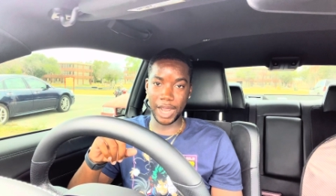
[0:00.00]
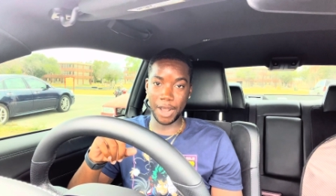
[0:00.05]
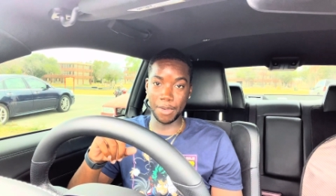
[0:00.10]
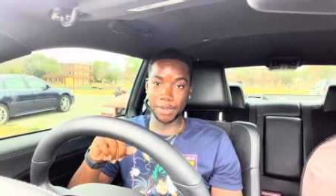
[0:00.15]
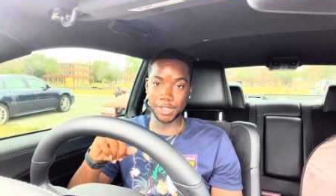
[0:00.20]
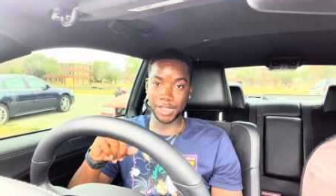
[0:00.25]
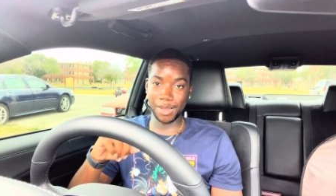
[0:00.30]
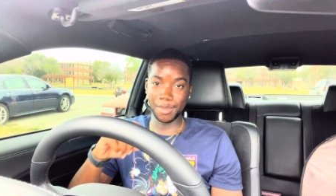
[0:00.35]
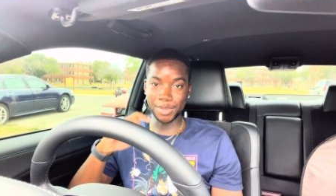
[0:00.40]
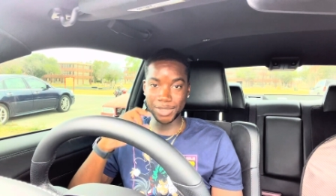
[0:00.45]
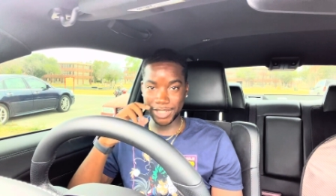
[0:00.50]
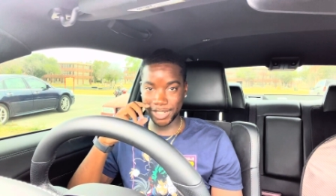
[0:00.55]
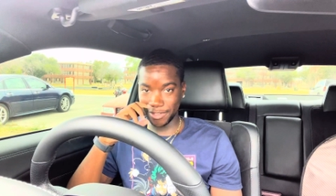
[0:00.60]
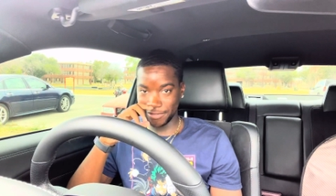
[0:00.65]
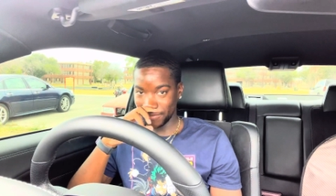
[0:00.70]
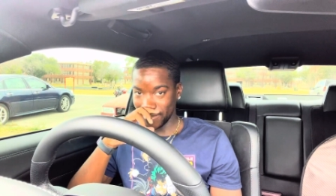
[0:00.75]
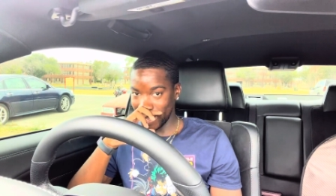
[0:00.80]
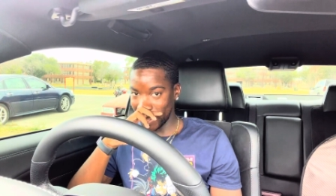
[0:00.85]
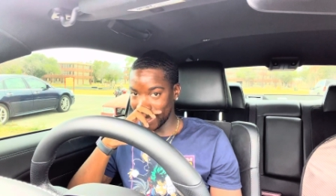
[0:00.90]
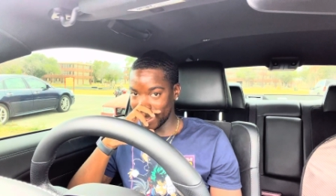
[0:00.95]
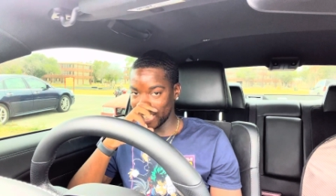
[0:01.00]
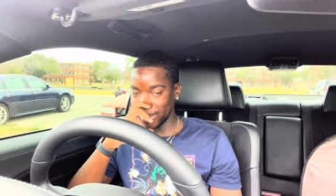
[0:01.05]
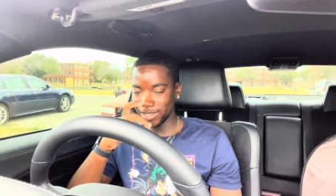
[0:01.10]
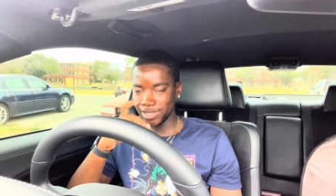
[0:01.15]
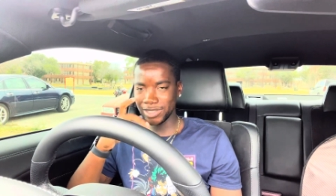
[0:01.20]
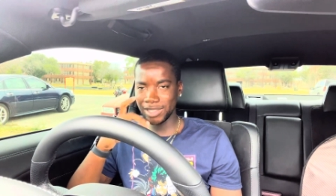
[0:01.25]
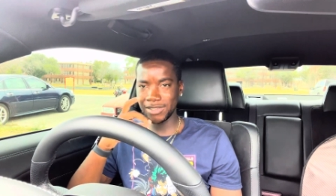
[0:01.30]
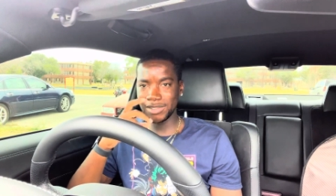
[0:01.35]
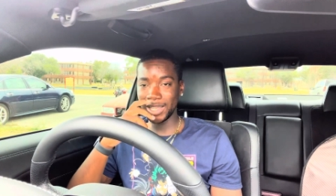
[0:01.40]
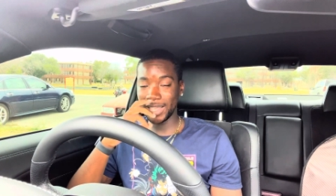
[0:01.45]
I was almost in the
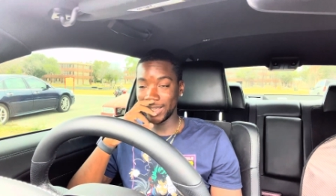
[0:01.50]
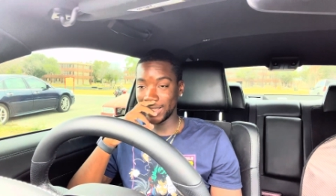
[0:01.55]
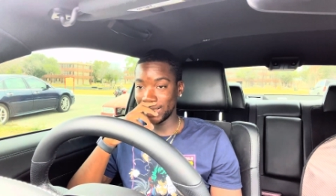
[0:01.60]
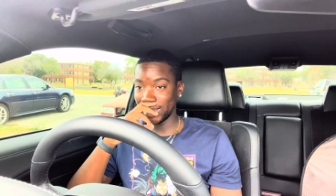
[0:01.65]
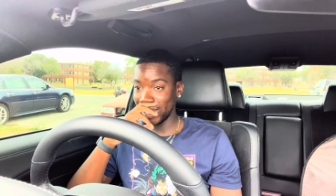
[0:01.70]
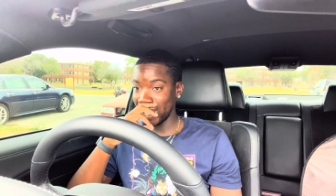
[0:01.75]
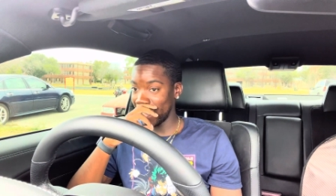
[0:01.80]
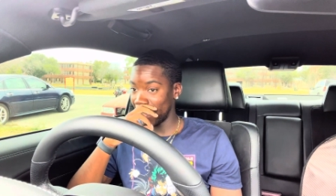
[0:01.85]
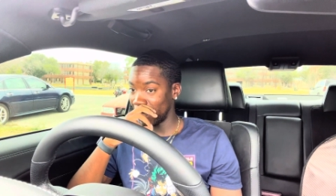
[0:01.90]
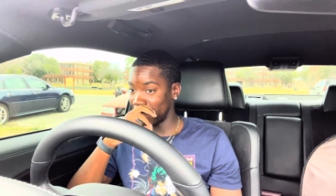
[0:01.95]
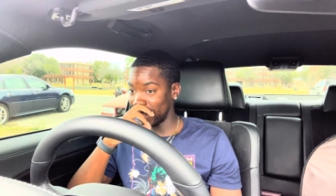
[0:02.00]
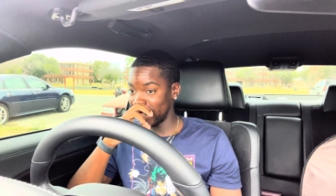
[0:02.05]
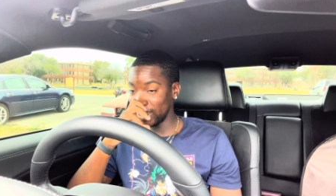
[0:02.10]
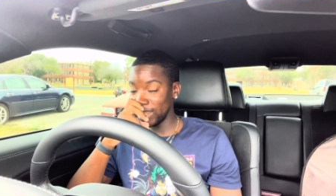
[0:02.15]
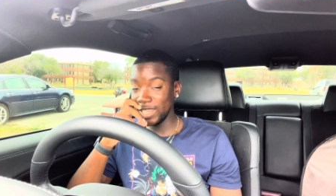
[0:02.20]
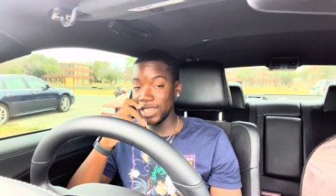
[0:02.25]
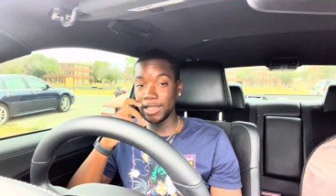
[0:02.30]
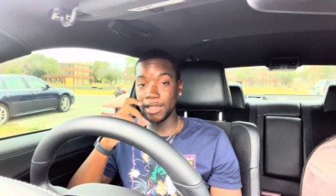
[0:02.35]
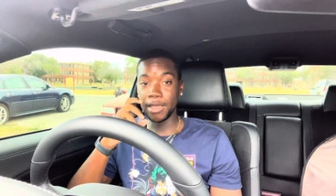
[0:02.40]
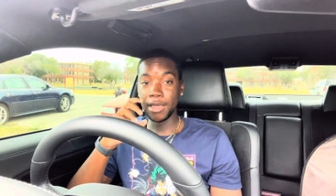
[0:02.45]
500. I was like, golly.